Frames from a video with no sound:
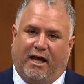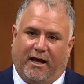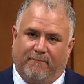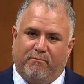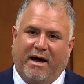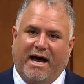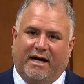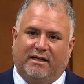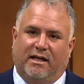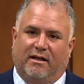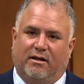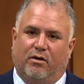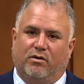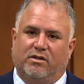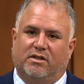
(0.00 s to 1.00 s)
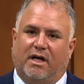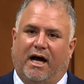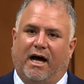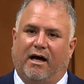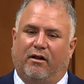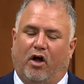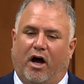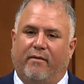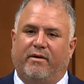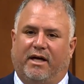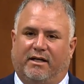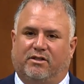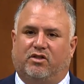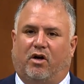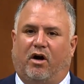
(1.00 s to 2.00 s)
impact that those
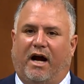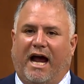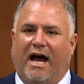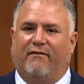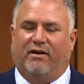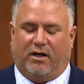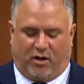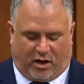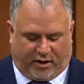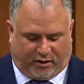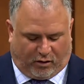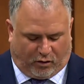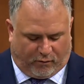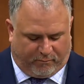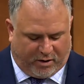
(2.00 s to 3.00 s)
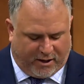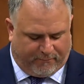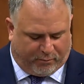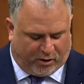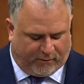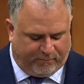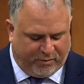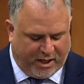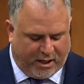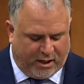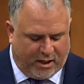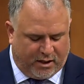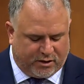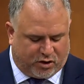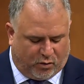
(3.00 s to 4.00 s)
lobbyists are having on their own people.
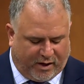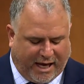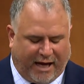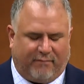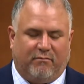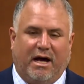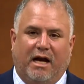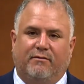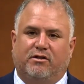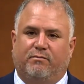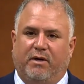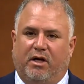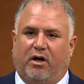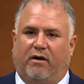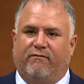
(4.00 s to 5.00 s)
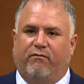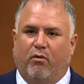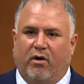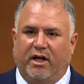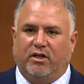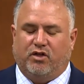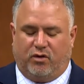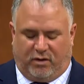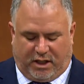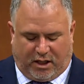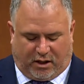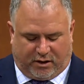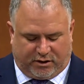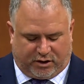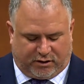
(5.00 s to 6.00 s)
So again, Madam Speaker, 42
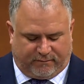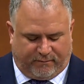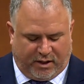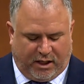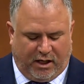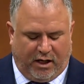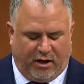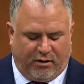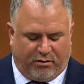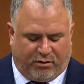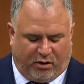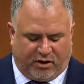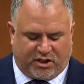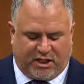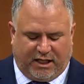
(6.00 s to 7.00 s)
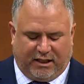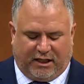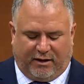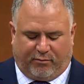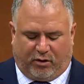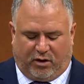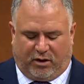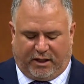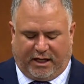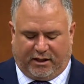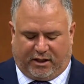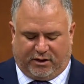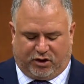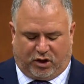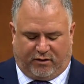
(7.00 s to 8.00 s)
years, 13 Liberal and
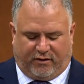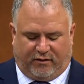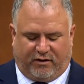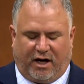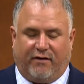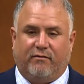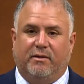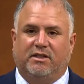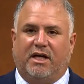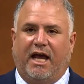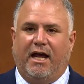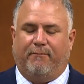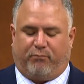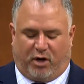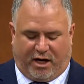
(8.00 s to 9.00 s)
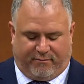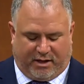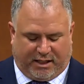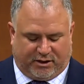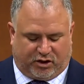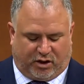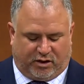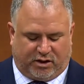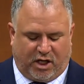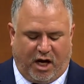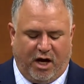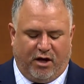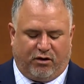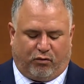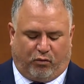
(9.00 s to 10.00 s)
Conservative governments, 8 Prime Ministers,
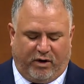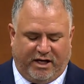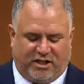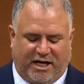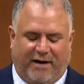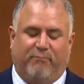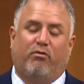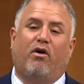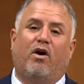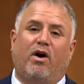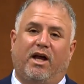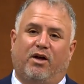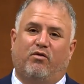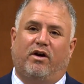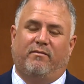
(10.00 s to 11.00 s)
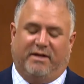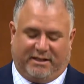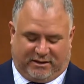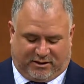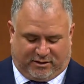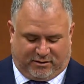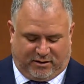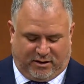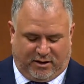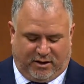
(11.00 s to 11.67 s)
3 temporary agreements,